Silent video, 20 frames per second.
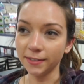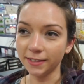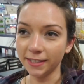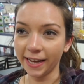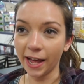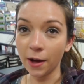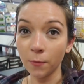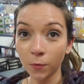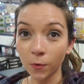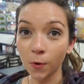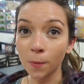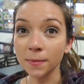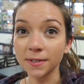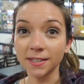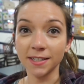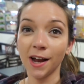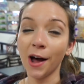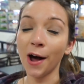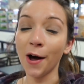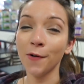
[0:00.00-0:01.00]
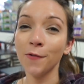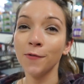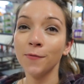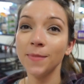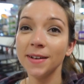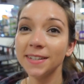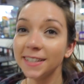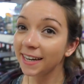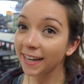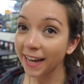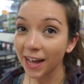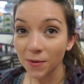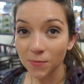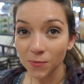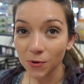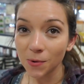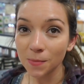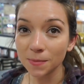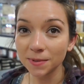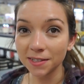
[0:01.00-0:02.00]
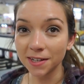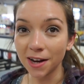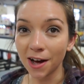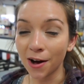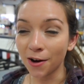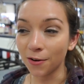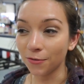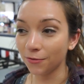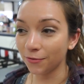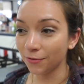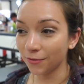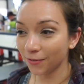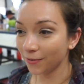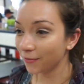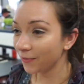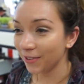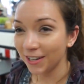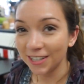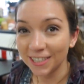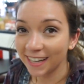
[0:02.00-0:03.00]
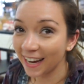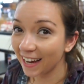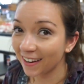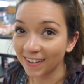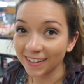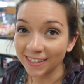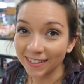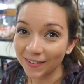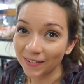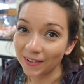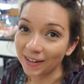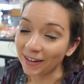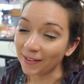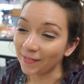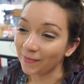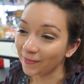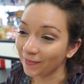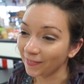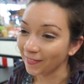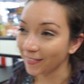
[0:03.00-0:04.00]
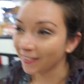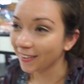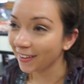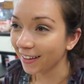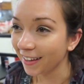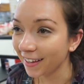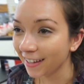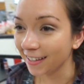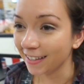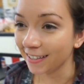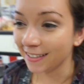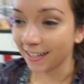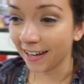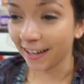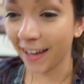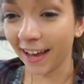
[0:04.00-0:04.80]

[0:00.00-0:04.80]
to get warm stuff. Instead of getting warm stuff, we just get an ice cream. So